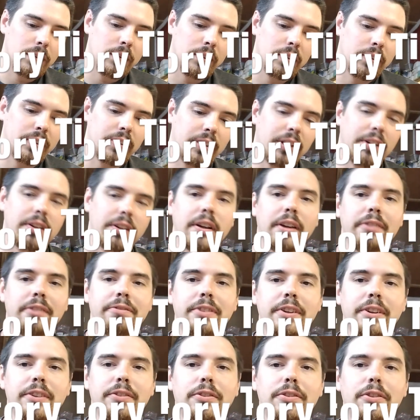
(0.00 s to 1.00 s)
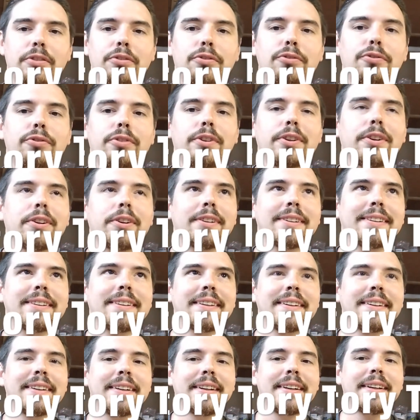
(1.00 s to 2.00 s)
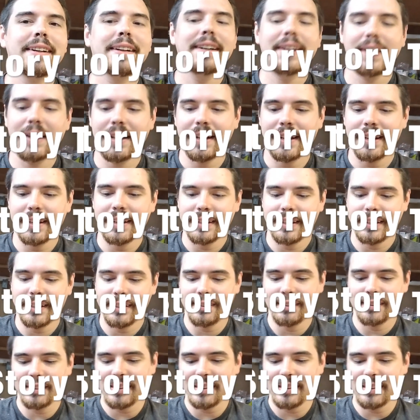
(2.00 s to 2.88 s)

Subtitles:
Now, I fixed this drill because it